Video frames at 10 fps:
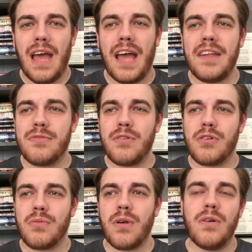Ezra
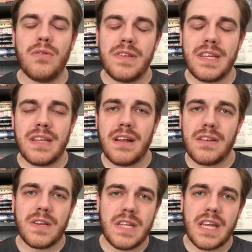grows in
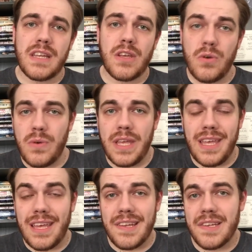understanding who
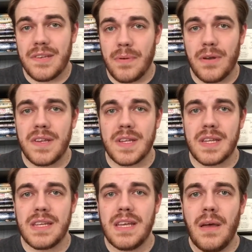he is as a
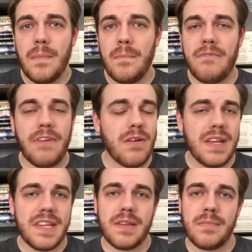person.
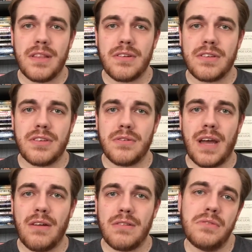Very similar to
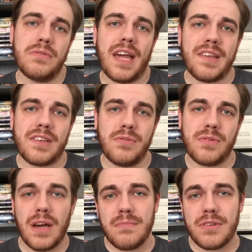how Luke has to
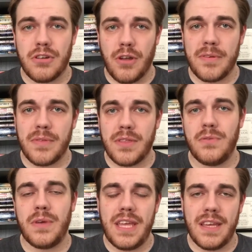come to grips with
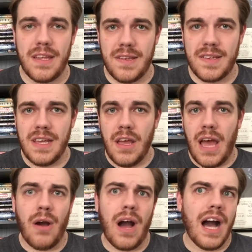who he is.
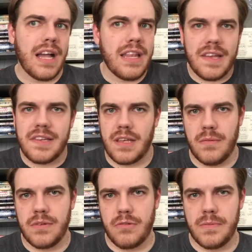How Han has to
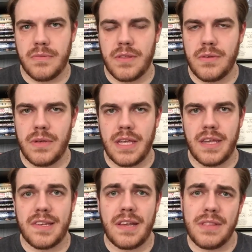come to grips with who he
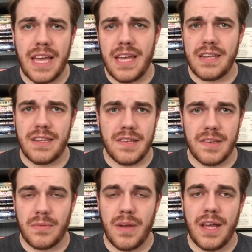is. How Leia does
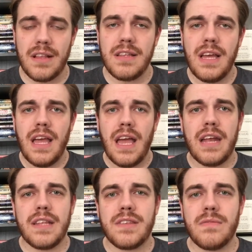as well.
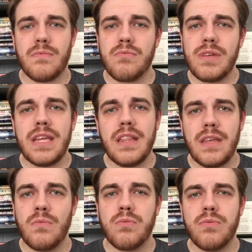And it's a
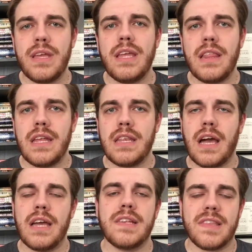really, really
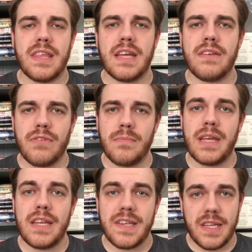nice thing for
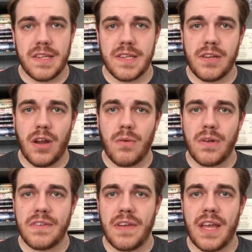me to see as a Star
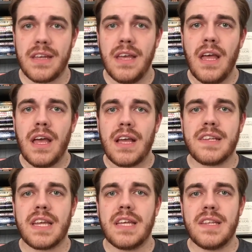Wars fan,
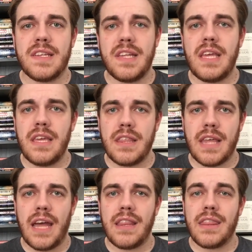because I can see
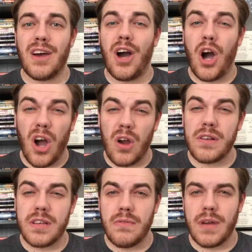that the
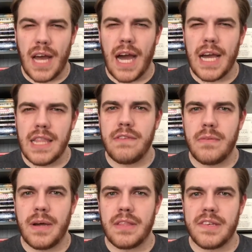heart of what I love
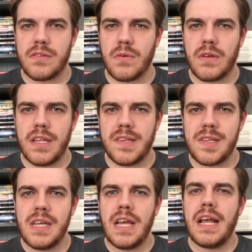about the
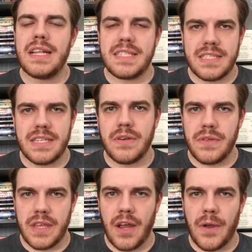stories is
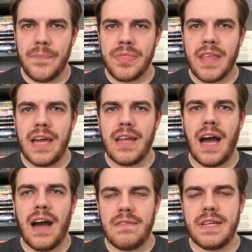still there. And
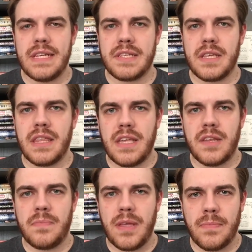obviously
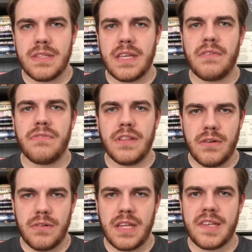these people, Dave
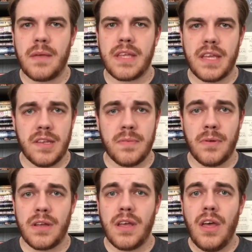Filoni, Simon
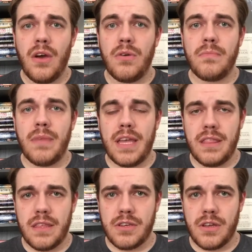Kinberg, who
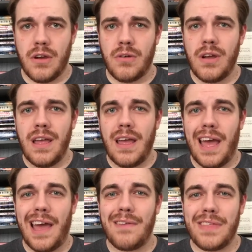made the show,
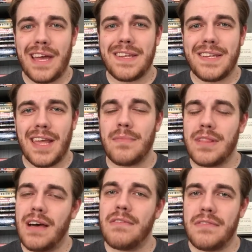have that same
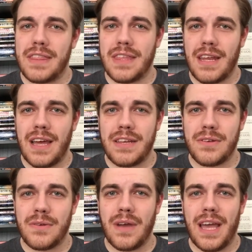love of it that I
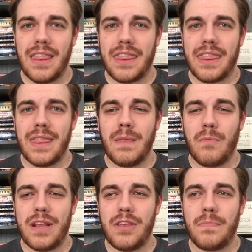do. And
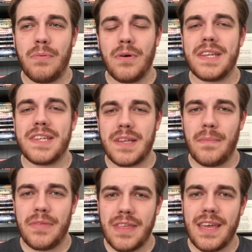when you put
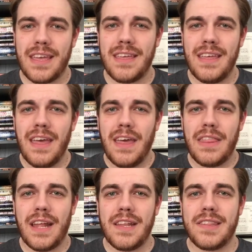something
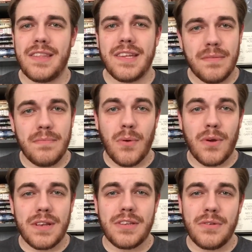that is this
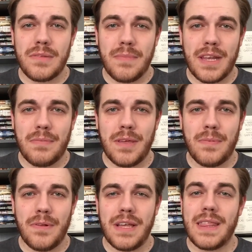important to as many
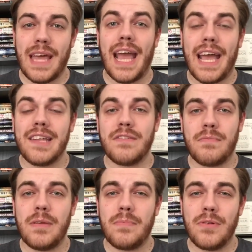people in the hands
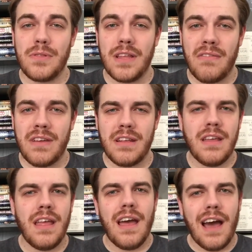of people who love
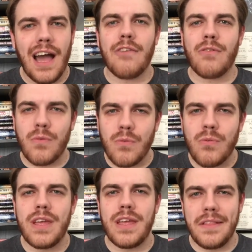it, I have a
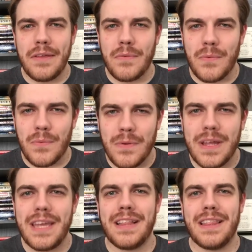really,
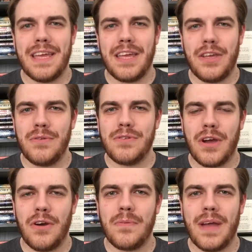really huge
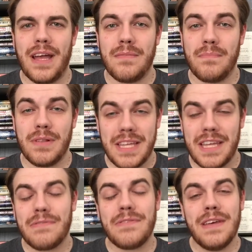hope and
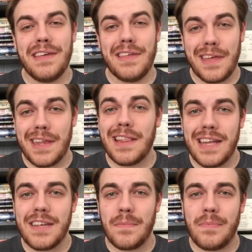belief that it'll
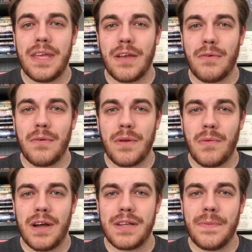end up being what we
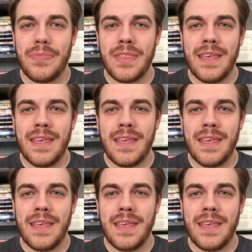want.